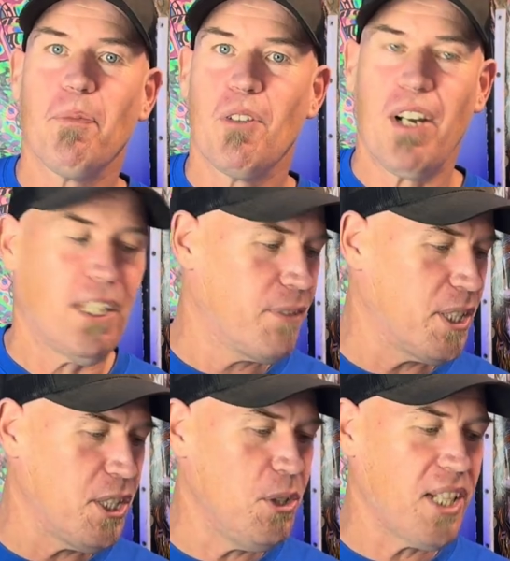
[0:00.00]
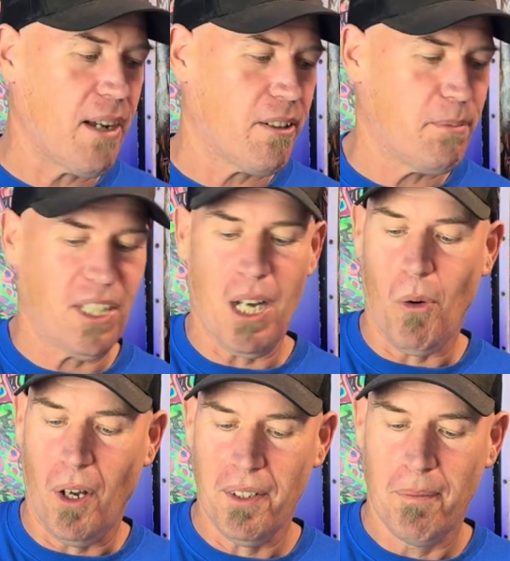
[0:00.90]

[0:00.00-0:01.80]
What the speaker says: ready for the new deck grip to go on.